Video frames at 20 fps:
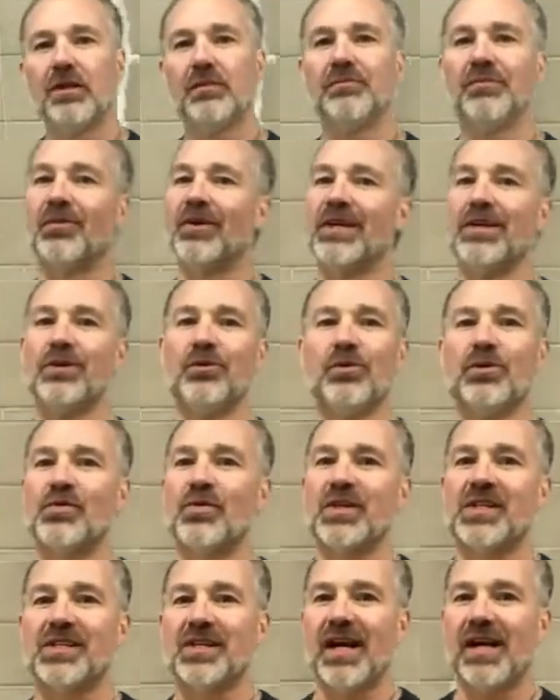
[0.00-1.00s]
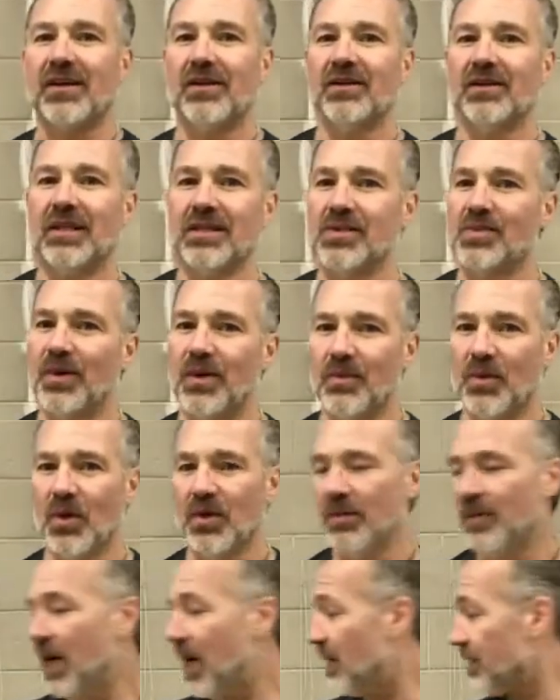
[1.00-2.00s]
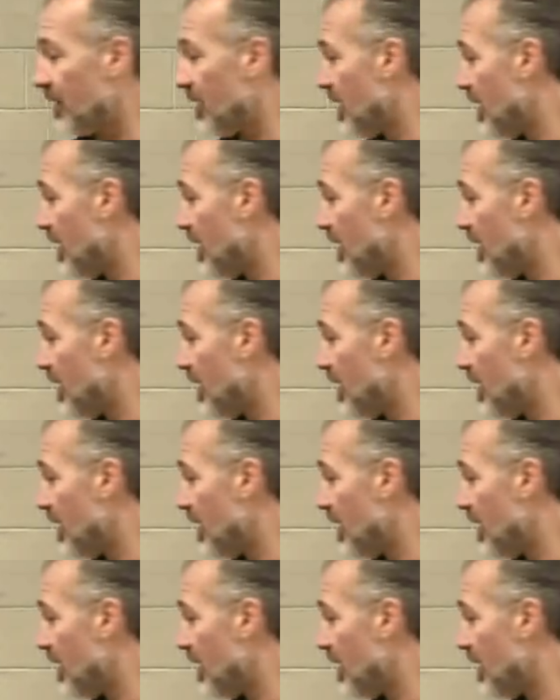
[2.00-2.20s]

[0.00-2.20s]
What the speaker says: them, reuse, recycle, that's what I'm all about.